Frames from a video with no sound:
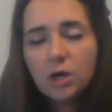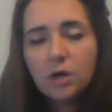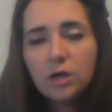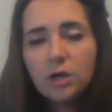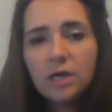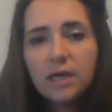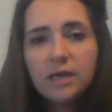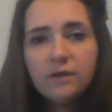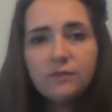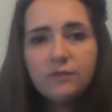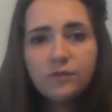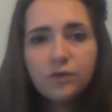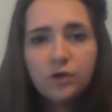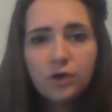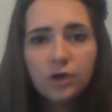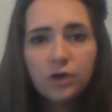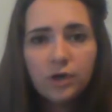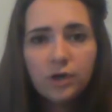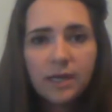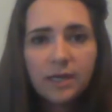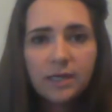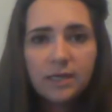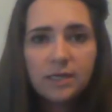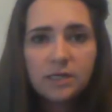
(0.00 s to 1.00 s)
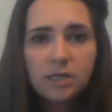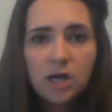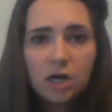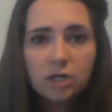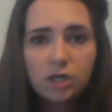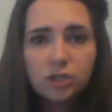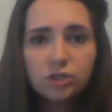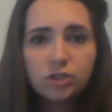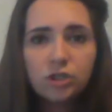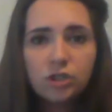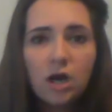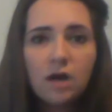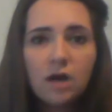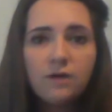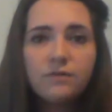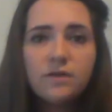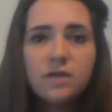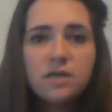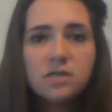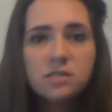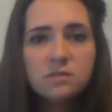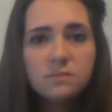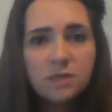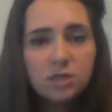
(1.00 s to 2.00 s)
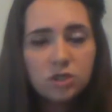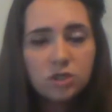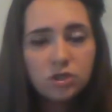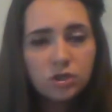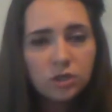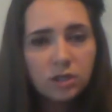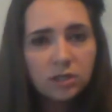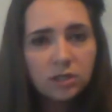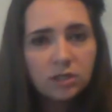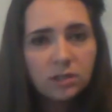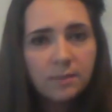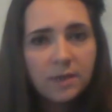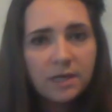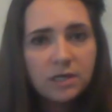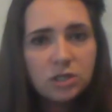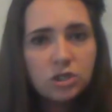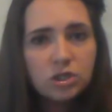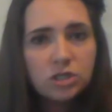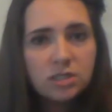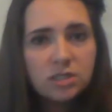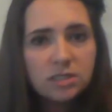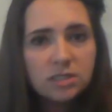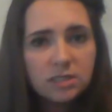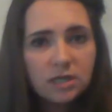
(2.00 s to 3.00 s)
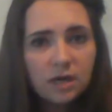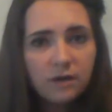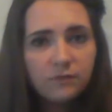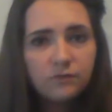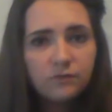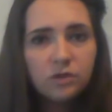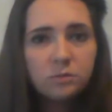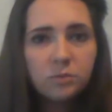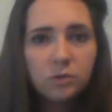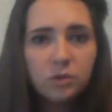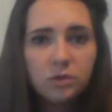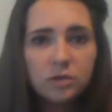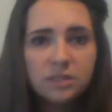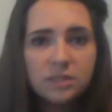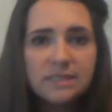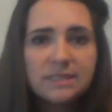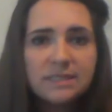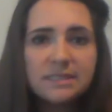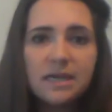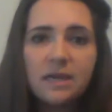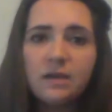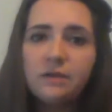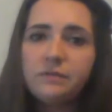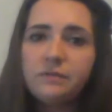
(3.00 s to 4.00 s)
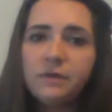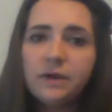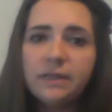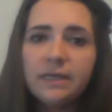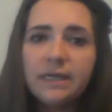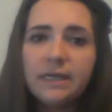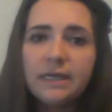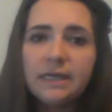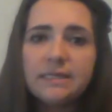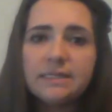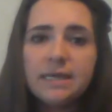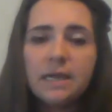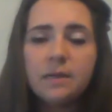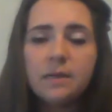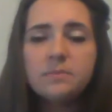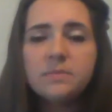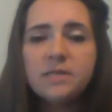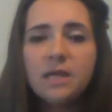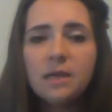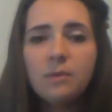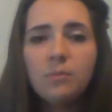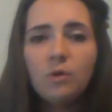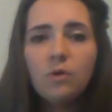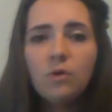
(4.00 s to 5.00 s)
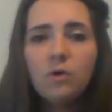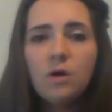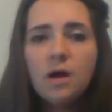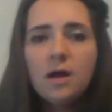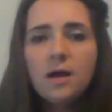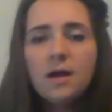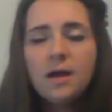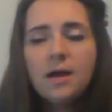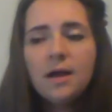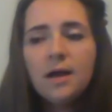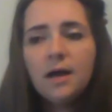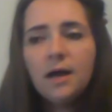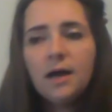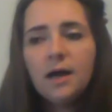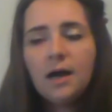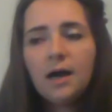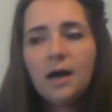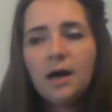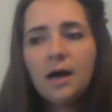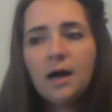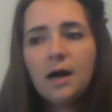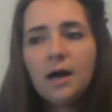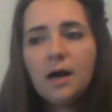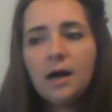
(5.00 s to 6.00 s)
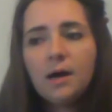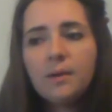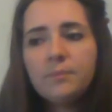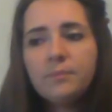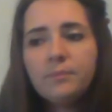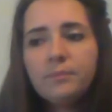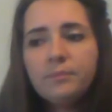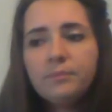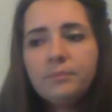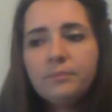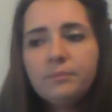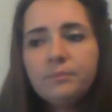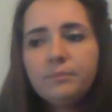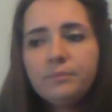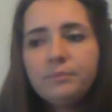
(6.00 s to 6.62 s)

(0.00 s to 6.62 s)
If you're in a doctor's office, make sure that the patient is comfortable and safe on the exam table. So